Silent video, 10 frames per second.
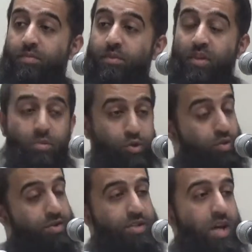He would
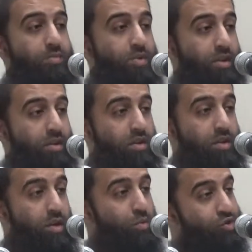do the same thing.
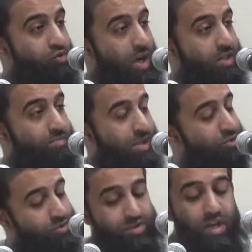He would try his
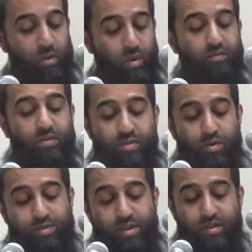best to stay away from
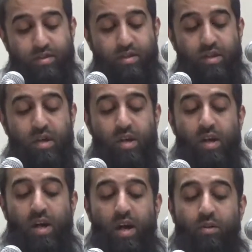those things.
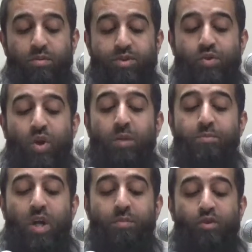And also
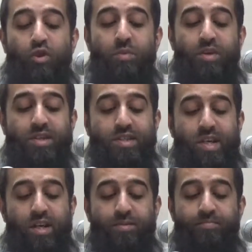Abdullah ibn Umar, he
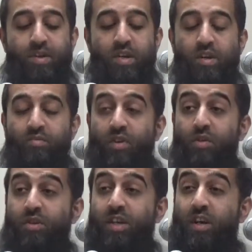said,
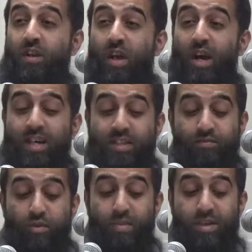verily Allah has
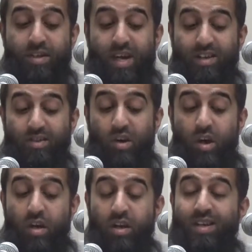forbidden
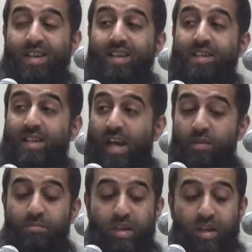alcohol,
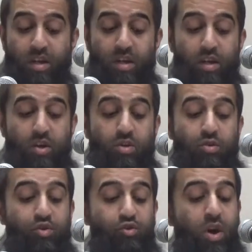gambling,
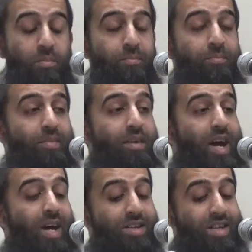drum
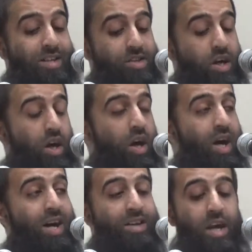and
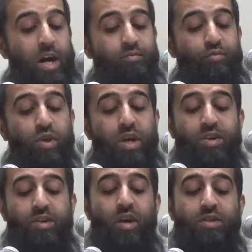guitar, and every
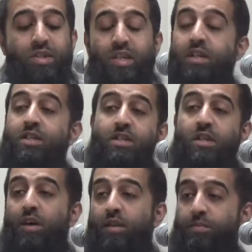intoxicant
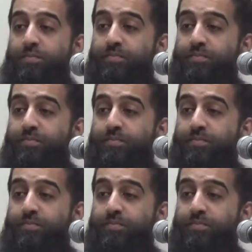is haram.